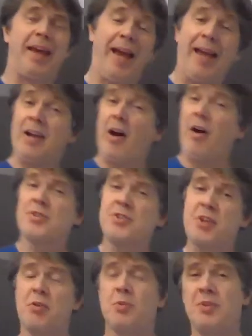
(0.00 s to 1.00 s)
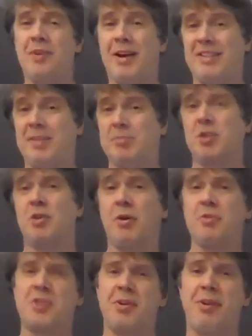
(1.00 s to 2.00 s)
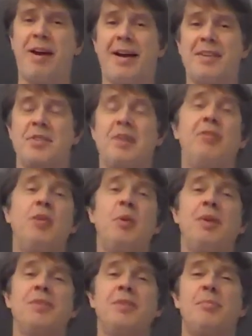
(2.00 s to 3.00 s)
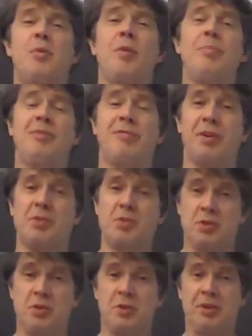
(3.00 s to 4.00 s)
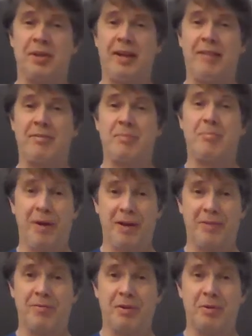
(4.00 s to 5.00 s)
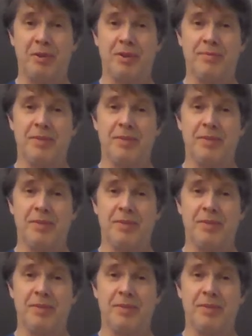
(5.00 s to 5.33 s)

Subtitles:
And I also would like them to close their eyes. And if you want the morbid version, you can have them blindfolded.